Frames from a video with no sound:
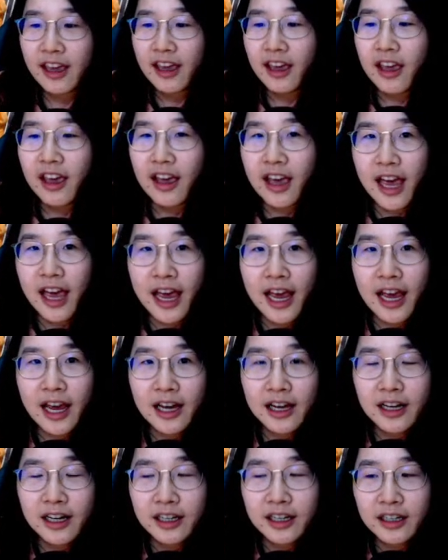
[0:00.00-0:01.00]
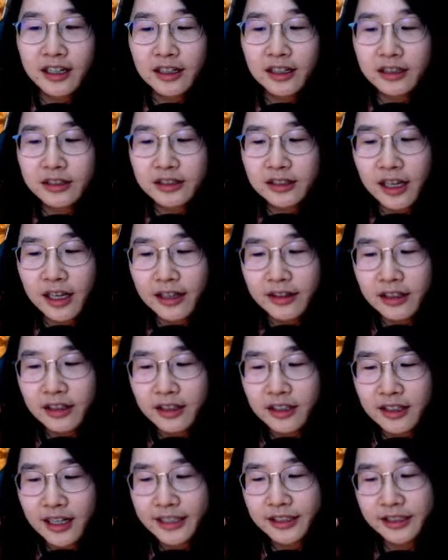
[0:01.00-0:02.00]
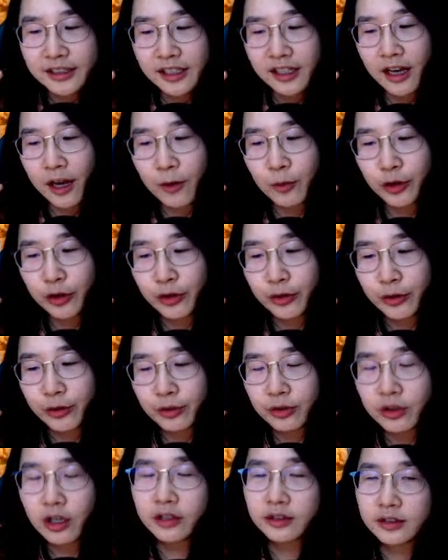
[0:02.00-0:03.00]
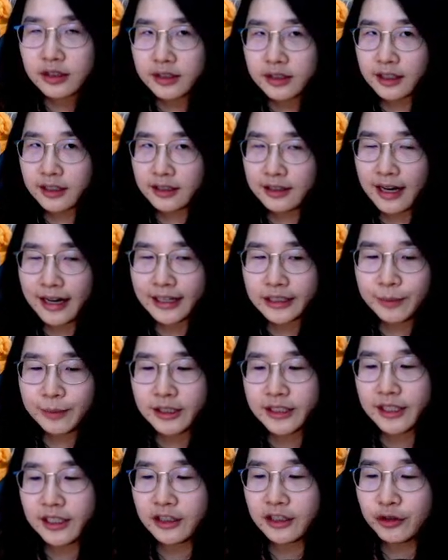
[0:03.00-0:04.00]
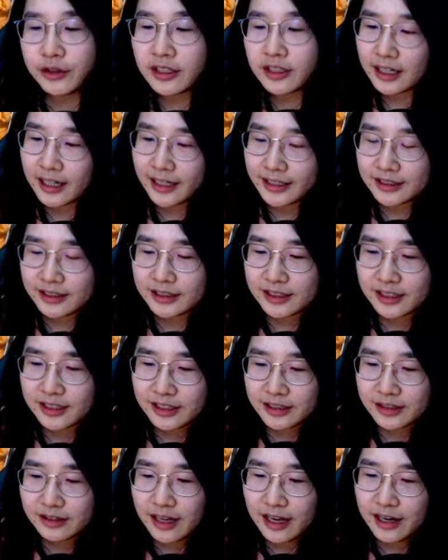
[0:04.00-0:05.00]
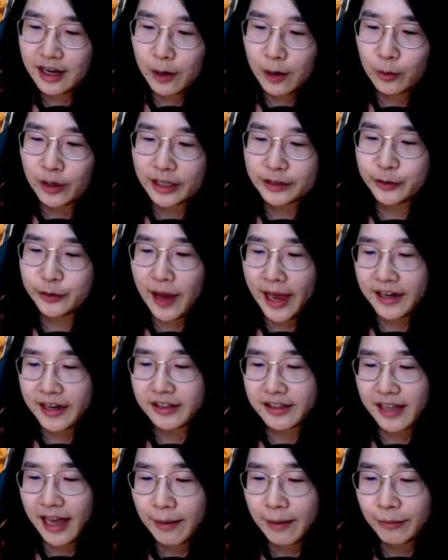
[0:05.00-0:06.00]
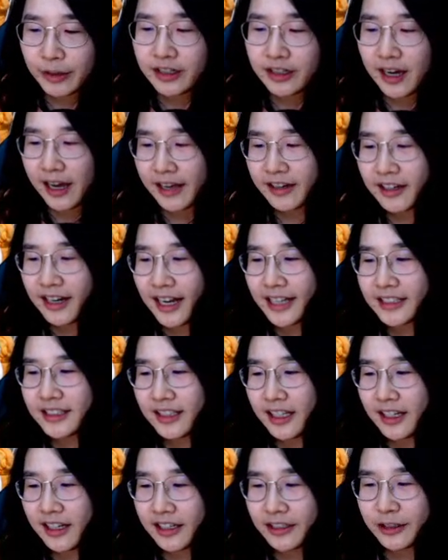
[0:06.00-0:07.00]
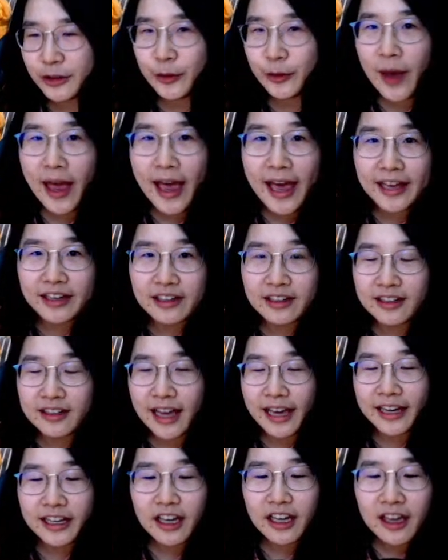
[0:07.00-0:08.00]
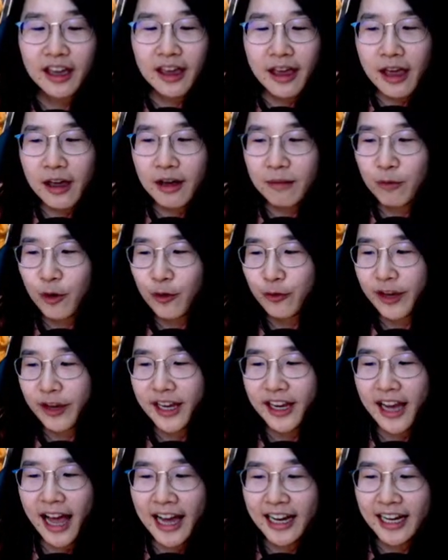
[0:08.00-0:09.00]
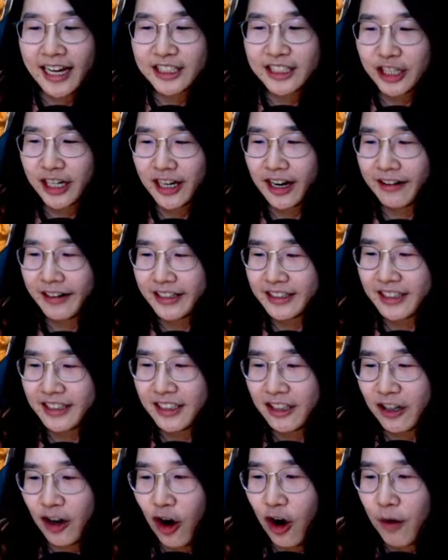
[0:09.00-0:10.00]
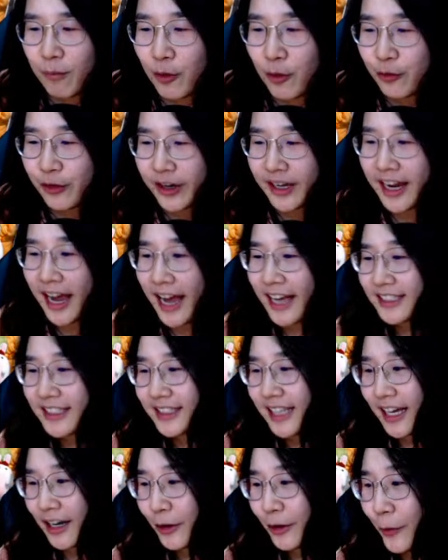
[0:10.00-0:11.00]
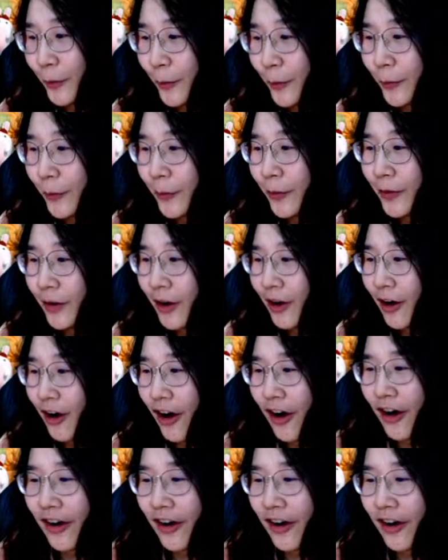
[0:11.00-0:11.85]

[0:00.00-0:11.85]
And I think the last thing I would do, not the last, but second to the last, is that I would like to add the timer. And the last thing is to add like moving Akachan character or moving Asakung or